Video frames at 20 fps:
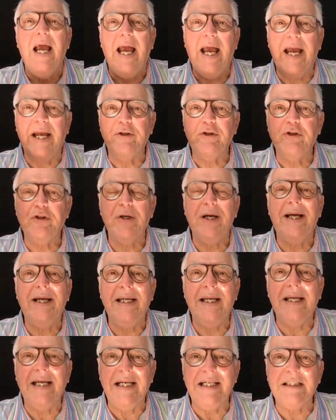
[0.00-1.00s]
and
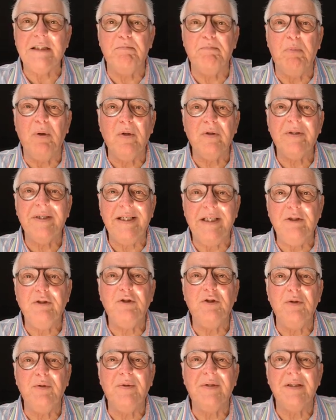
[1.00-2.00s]
training is built
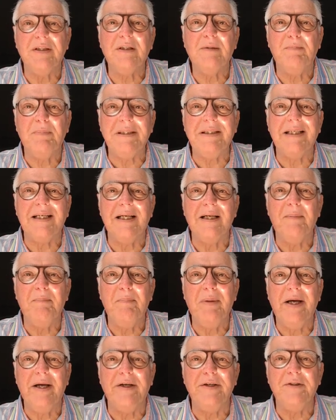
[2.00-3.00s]
into this particular
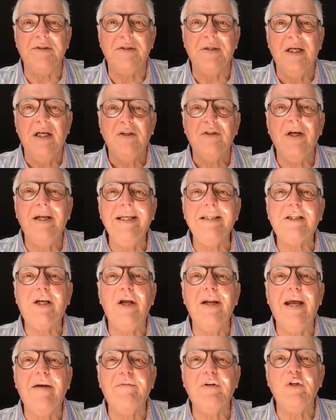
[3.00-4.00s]
page. So let's go
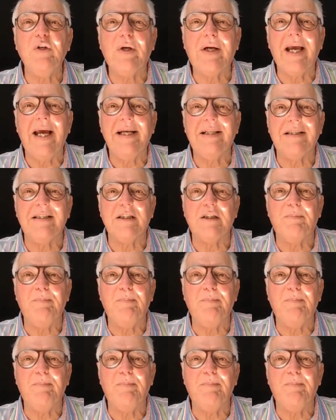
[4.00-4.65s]
and have a look at this